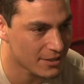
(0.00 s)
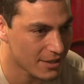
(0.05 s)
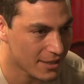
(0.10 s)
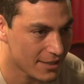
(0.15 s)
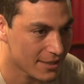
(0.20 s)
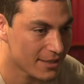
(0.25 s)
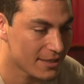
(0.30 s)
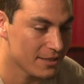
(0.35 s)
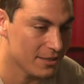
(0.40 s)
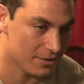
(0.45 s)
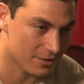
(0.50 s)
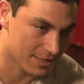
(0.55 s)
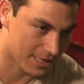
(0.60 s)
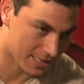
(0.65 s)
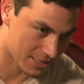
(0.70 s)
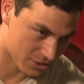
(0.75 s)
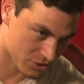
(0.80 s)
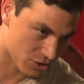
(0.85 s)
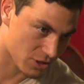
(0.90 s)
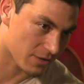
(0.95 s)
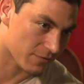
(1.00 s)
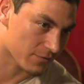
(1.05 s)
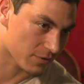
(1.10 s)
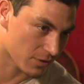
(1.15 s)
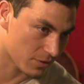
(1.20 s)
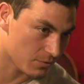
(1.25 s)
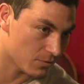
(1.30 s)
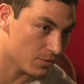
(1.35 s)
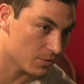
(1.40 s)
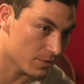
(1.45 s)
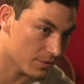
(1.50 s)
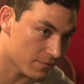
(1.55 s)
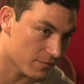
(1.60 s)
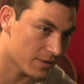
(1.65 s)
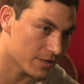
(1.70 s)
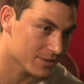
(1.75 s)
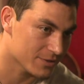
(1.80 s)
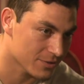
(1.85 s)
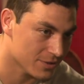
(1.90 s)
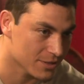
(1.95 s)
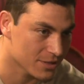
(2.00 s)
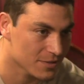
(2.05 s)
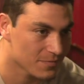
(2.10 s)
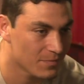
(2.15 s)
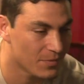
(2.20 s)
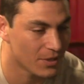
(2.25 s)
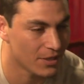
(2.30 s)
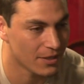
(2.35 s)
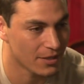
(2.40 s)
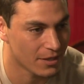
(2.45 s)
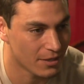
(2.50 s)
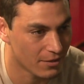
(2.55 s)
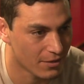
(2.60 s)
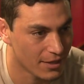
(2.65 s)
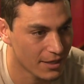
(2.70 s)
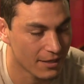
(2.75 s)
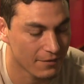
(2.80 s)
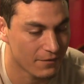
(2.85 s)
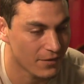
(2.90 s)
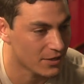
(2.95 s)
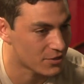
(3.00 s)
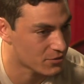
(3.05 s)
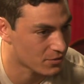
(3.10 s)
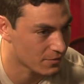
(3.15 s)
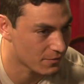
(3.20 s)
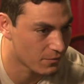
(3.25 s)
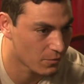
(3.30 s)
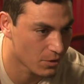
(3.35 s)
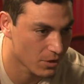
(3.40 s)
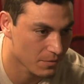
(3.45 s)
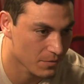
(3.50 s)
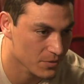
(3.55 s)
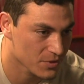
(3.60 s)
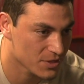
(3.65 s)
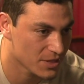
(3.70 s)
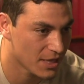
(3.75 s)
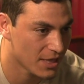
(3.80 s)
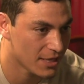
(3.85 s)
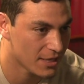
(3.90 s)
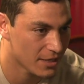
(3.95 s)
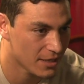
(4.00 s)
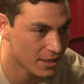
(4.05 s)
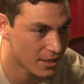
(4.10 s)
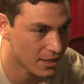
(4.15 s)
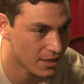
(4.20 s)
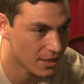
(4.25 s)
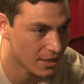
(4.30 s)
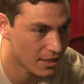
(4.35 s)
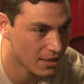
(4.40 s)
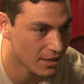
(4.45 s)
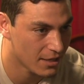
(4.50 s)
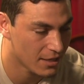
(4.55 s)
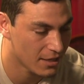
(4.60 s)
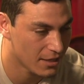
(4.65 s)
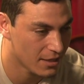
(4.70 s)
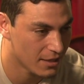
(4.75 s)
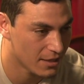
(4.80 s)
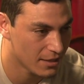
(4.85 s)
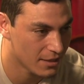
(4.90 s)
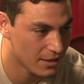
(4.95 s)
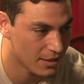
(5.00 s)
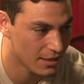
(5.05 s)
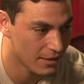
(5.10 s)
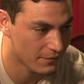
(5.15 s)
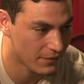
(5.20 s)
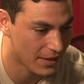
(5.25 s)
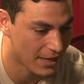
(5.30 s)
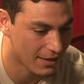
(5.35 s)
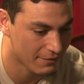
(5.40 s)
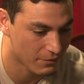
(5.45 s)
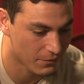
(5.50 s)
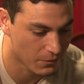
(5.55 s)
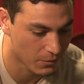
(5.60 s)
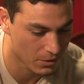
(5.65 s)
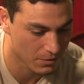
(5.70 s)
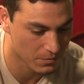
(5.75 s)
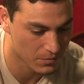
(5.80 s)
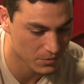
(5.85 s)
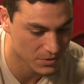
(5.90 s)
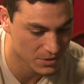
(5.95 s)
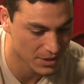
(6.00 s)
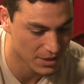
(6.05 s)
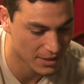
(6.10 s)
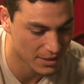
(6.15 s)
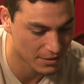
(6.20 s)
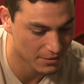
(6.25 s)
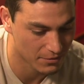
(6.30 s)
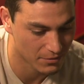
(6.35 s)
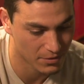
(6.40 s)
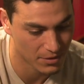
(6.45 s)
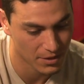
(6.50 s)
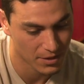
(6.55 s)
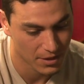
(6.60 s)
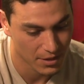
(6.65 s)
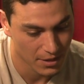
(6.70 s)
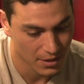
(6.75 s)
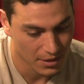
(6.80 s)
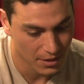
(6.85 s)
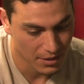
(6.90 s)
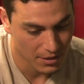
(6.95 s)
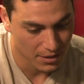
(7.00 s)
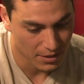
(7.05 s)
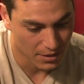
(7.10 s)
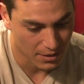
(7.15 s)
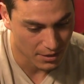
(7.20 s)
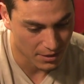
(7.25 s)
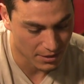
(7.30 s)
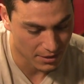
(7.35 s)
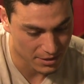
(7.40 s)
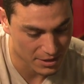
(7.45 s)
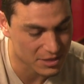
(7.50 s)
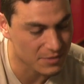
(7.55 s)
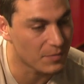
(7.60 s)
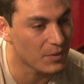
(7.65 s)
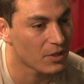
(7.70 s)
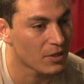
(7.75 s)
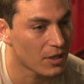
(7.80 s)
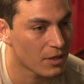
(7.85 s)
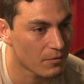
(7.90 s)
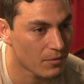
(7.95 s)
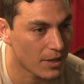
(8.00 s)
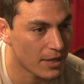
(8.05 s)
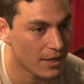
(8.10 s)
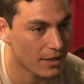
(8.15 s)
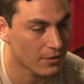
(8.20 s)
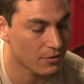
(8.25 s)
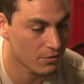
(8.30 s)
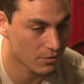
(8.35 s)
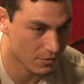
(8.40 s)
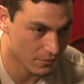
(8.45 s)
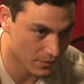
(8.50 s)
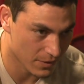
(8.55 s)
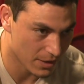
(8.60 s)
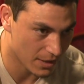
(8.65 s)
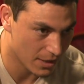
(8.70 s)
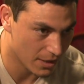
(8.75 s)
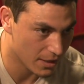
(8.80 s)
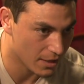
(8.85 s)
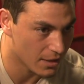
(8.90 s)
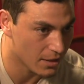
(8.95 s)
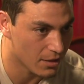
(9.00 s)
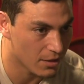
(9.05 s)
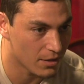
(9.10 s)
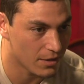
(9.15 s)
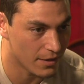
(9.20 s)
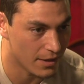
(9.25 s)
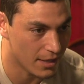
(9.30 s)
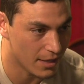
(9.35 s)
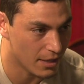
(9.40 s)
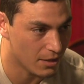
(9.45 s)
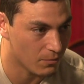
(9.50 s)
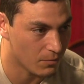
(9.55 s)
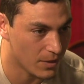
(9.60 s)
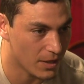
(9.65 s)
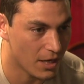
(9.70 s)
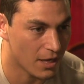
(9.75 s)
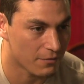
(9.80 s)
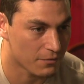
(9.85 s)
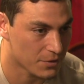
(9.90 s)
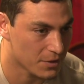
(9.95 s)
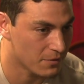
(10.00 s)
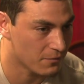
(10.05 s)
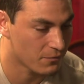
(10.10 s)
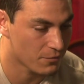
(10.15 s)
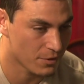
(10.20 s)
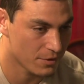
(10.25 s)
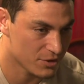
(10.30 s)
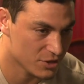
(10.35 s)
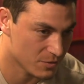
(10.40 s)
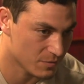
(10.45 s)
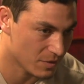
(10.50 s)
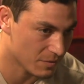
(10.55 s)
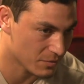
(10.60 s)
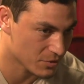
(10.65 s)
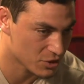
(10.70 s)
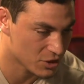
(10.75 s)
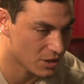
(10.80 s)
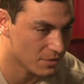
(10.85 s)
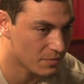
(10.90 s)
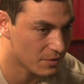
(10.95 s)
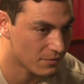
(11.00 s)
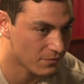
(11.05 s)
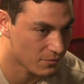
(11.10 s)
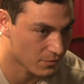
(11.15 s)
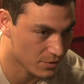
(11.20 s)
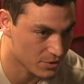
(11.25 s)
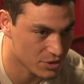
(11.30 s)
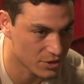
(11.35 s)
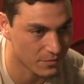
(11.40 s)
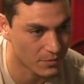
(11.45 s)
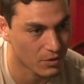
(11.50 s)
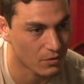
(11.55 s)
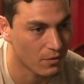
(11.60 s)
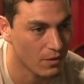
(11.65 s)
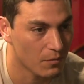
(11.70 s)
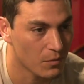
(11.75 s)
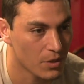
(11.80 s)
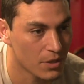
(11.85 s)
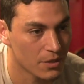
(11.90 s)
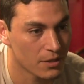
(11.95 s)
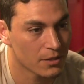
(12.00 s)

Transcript: like, you know, catastrophically wounded veterans, but, you know, any veteran, 40%, if they have a 40% disability rating through the VA, then we offer them free gym membership and free gym equipment.